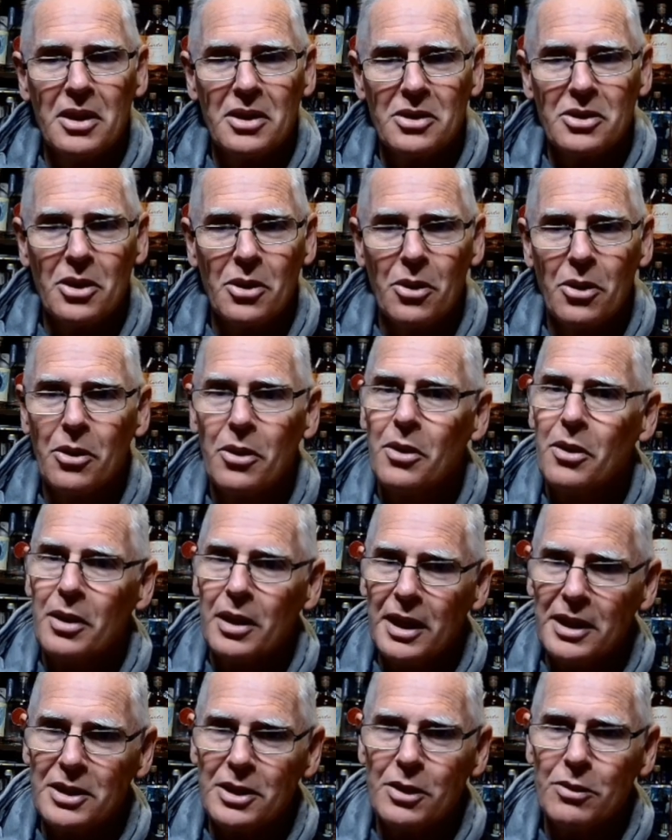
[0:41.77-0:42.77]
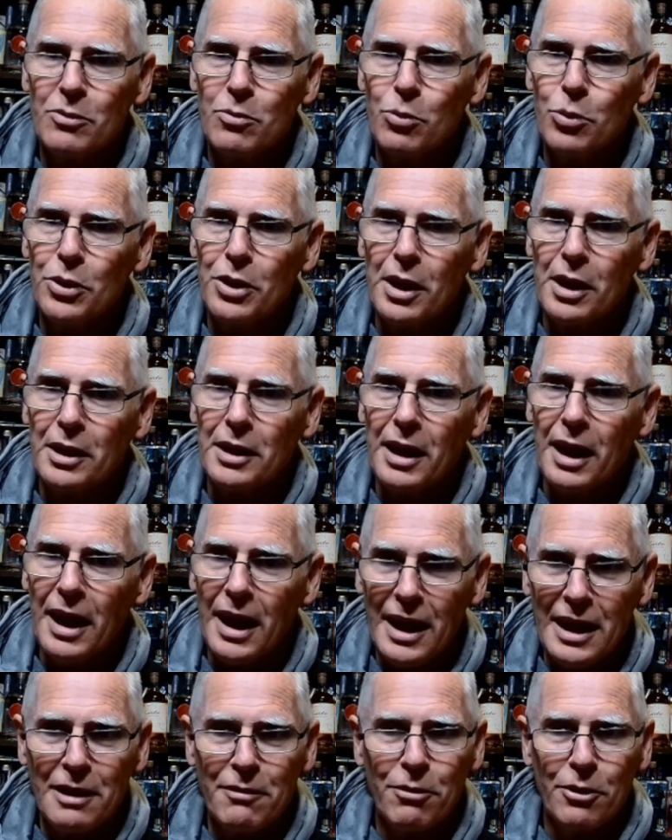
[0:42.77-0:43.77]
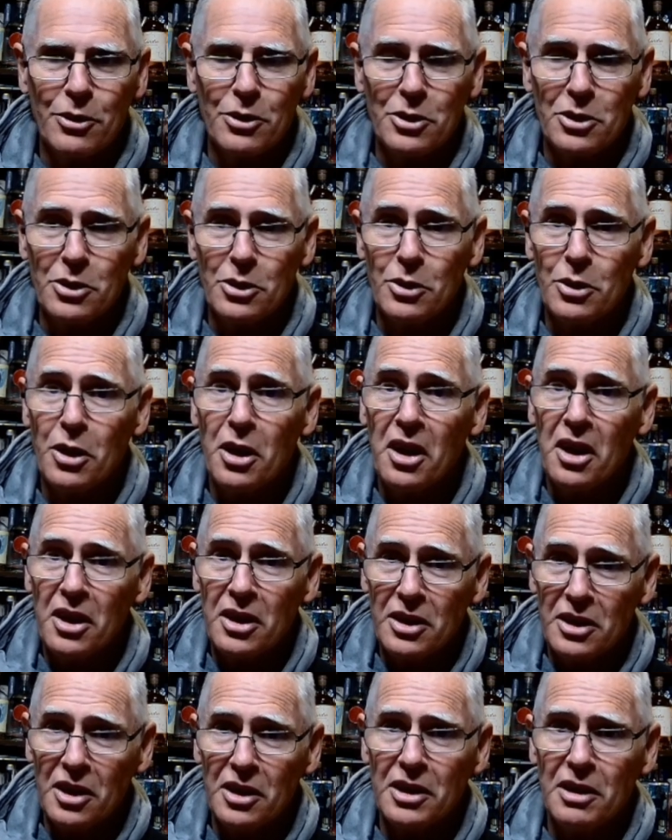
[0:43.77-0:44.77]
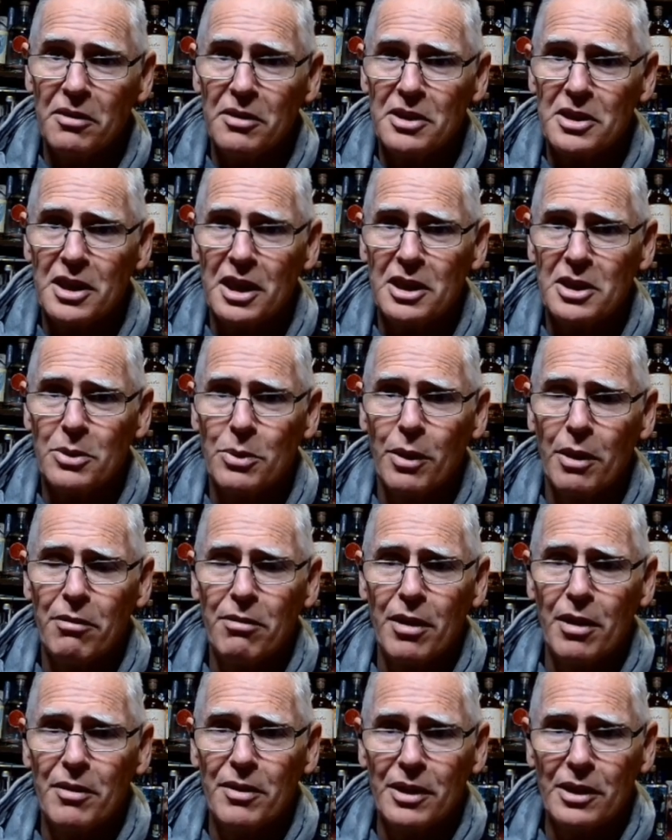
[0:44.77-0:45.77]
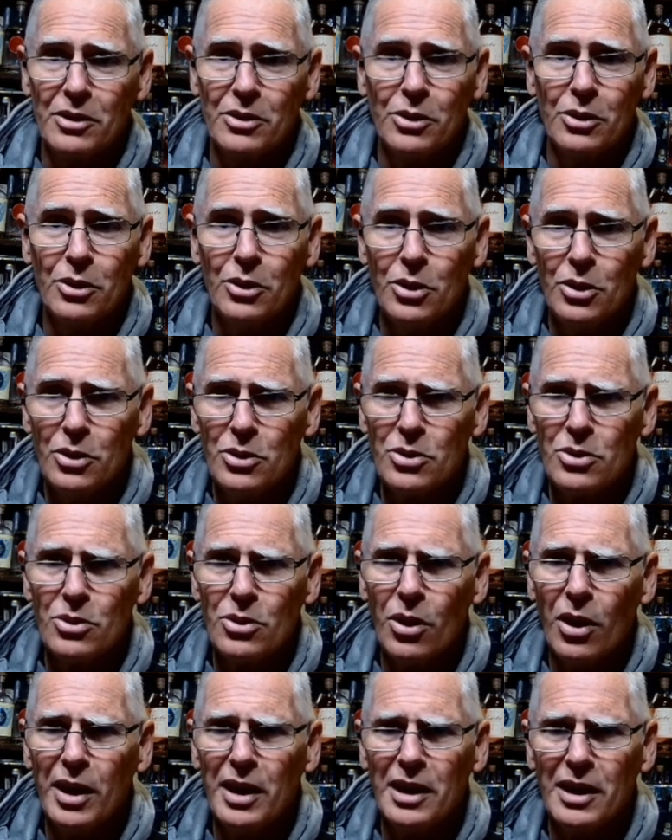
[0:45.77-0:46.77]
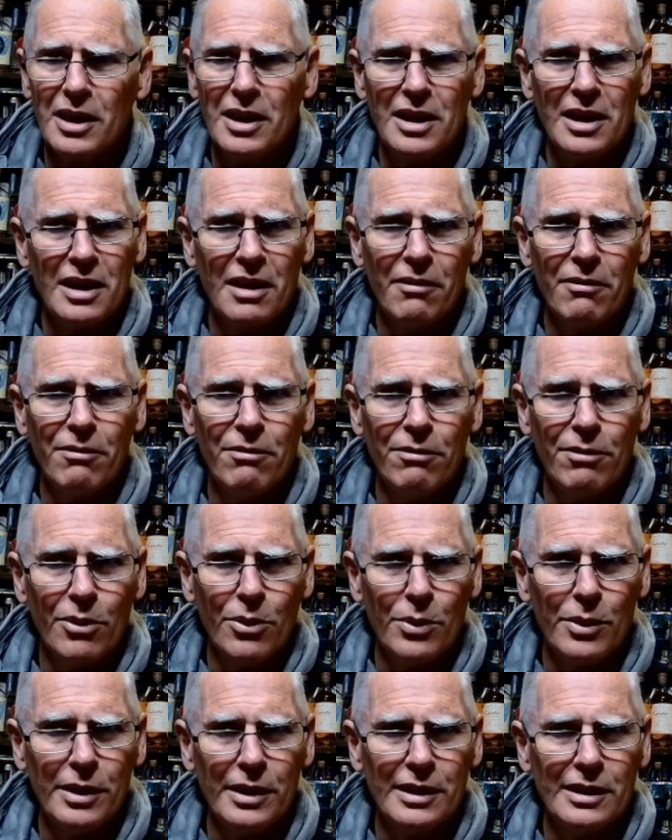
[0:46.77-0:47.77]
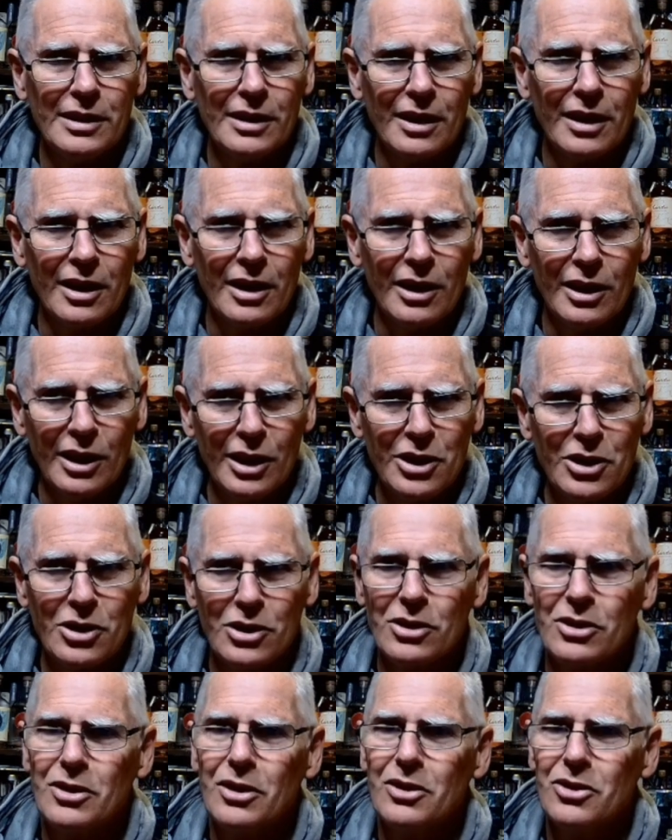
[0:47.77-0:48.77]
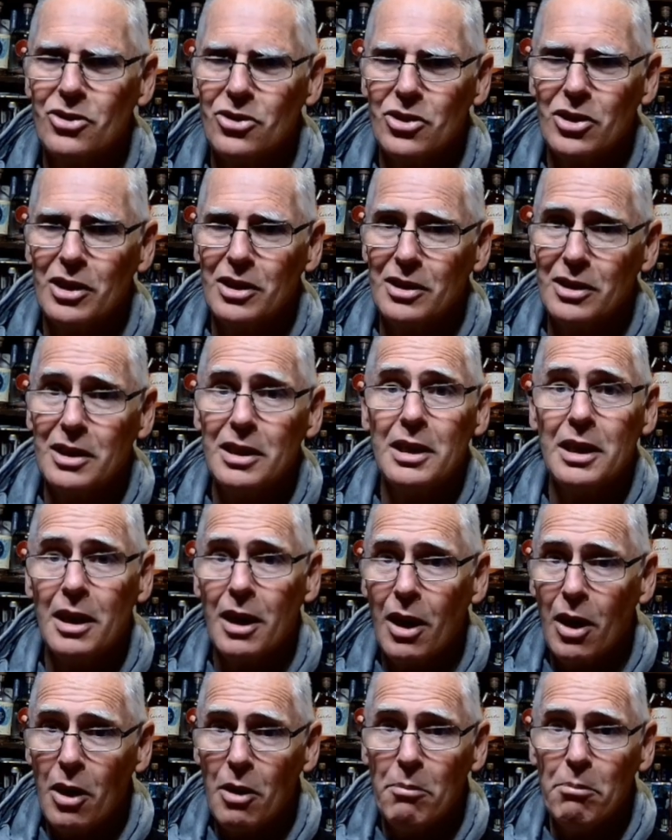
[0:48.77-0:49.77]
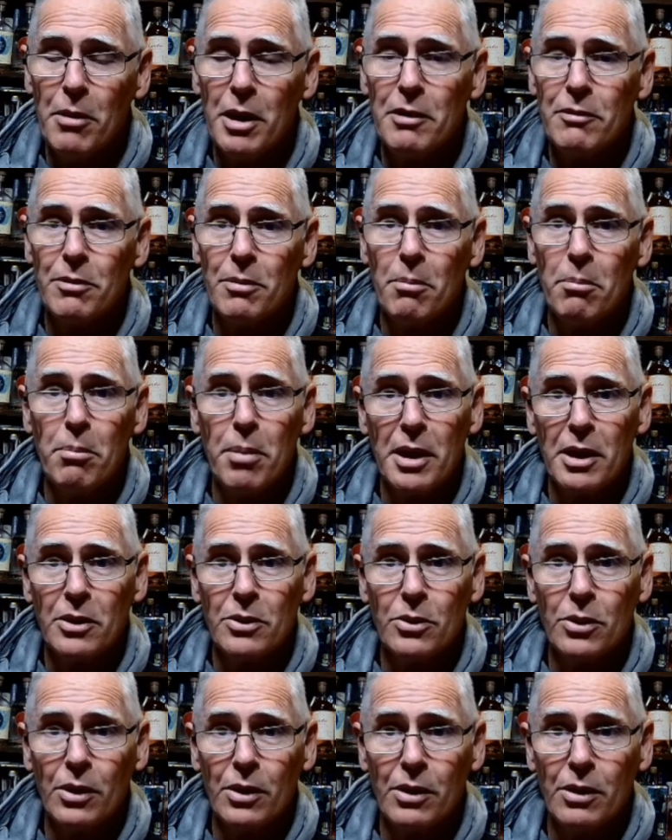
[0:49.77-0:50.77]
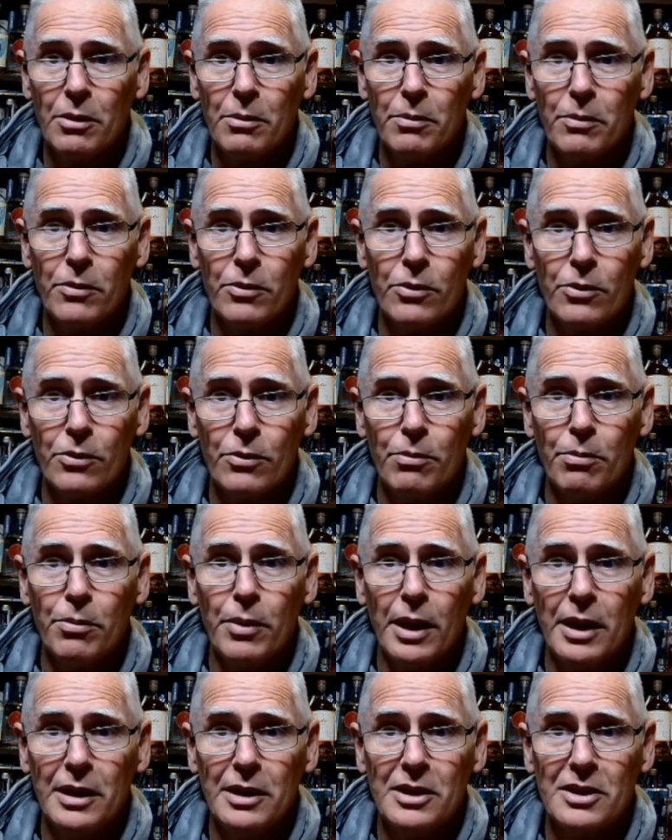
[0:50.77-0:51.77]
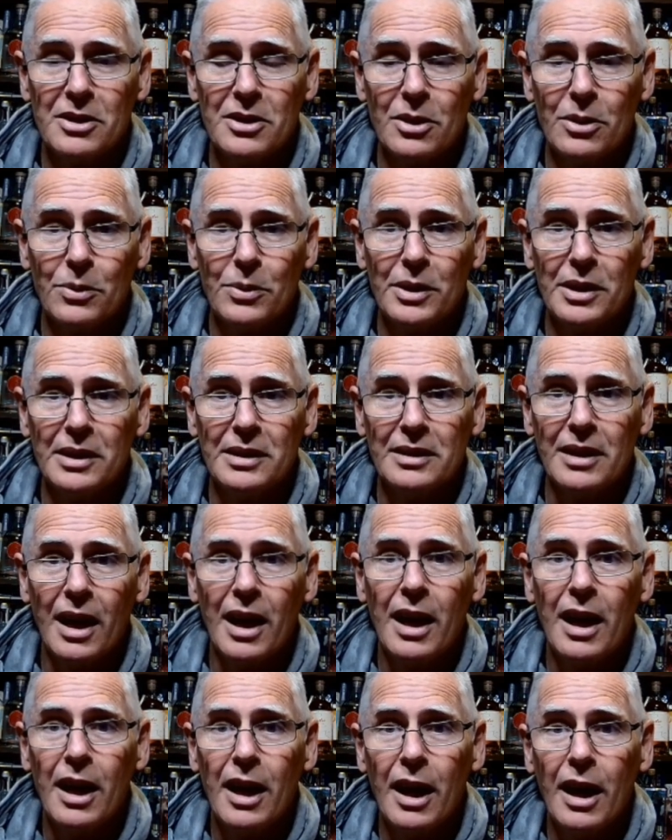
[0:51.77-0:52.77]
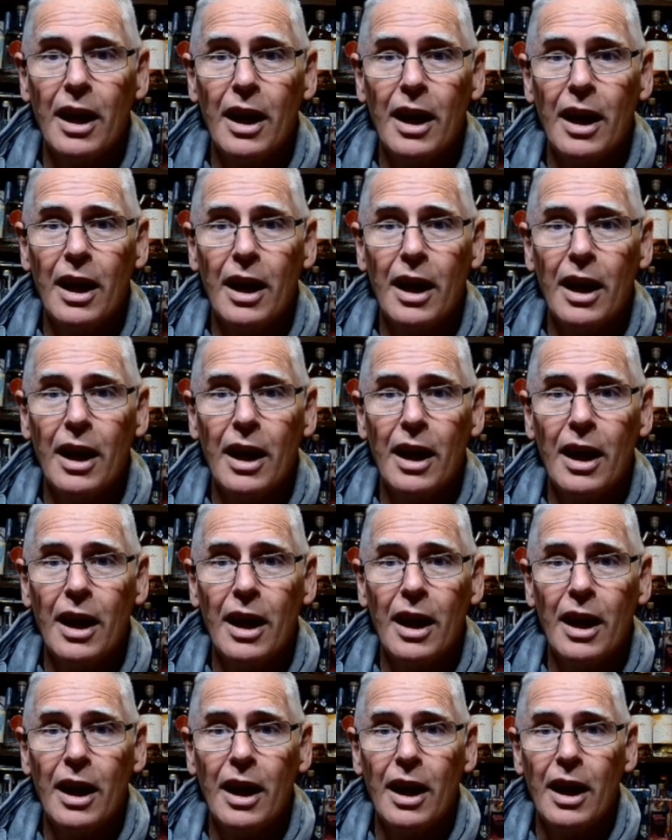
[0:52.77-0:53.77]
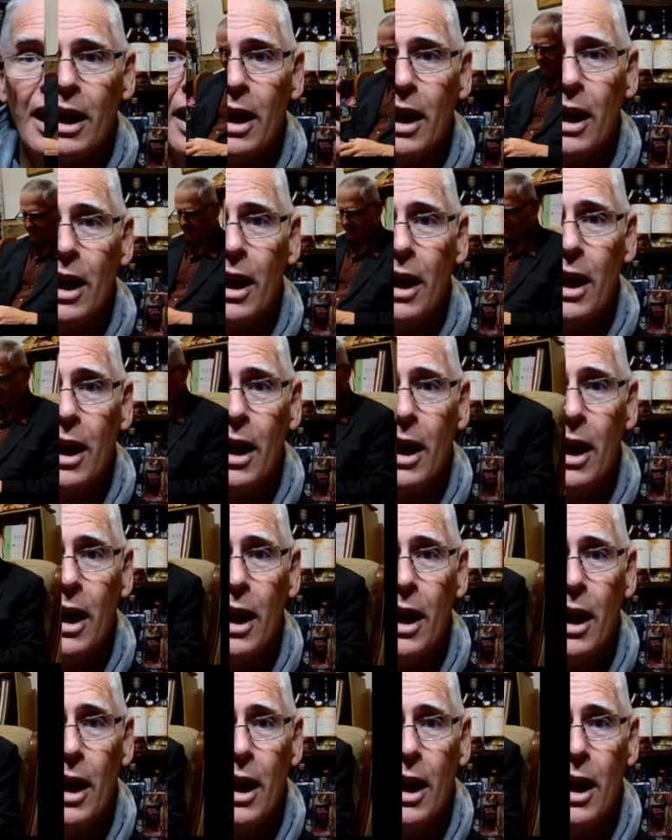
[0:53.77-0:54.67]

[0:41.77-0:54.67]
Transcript: So let's, without any further ado, go and have a chat to our favourite uncle, who's trying, I think, a very delicious G&T made from Bancroft Bay Distillery's Shaving Point Gin.